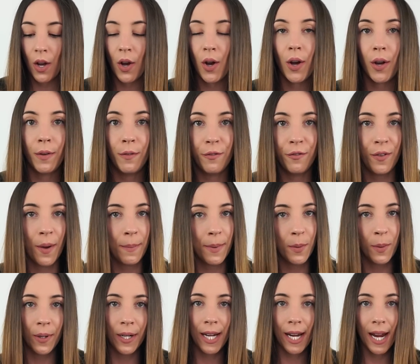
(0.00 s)
On
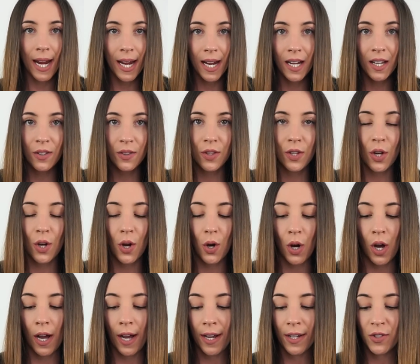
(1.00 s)
February 8th,
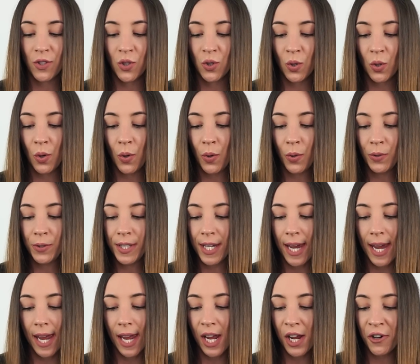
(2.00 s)
I sold
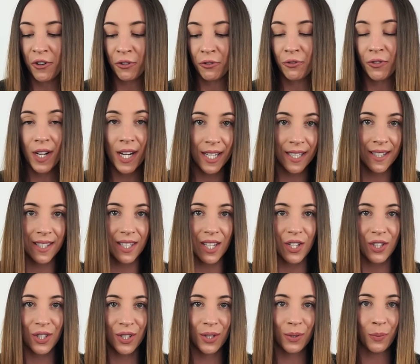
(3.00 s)
a Reese
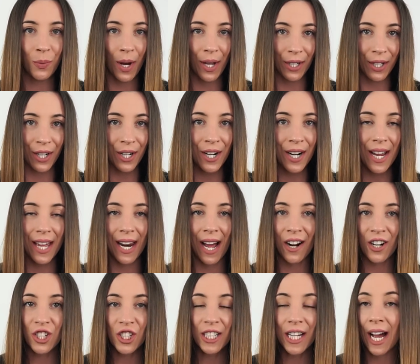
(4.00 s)
sweater. It
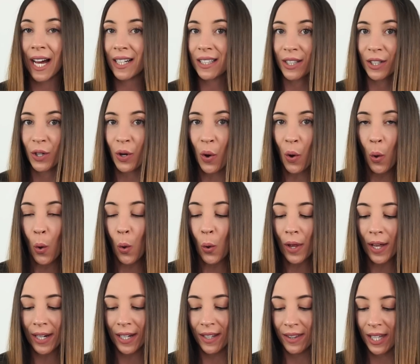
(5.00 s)
actually had a little
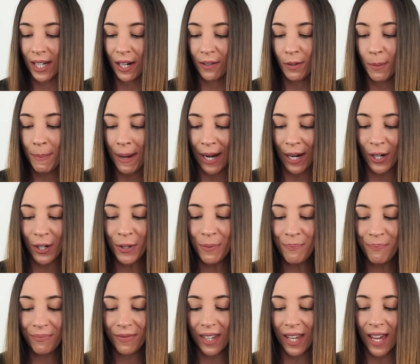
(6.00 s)
hole in it that I repaired,
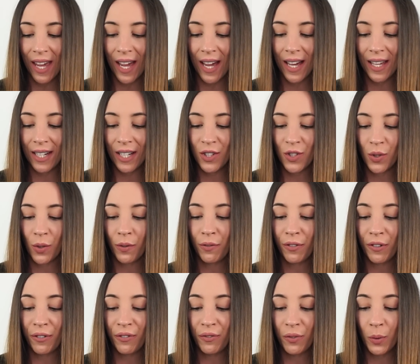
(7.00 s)
and it sold
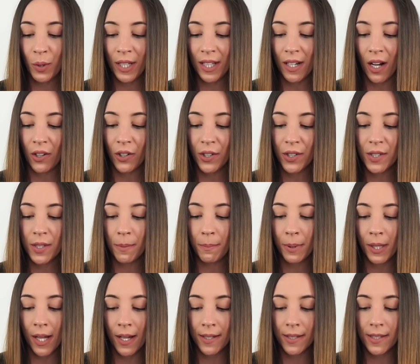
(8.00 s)
for $40
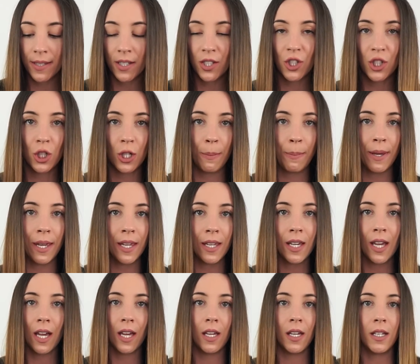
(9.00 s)
plus
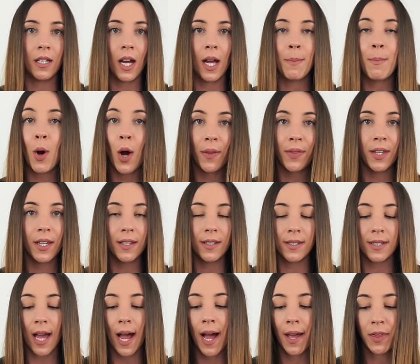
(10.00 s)
shipping, and I bought
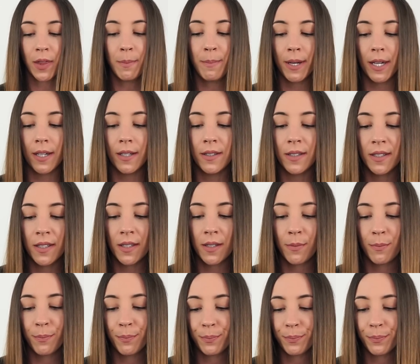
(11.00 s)
this at the bins.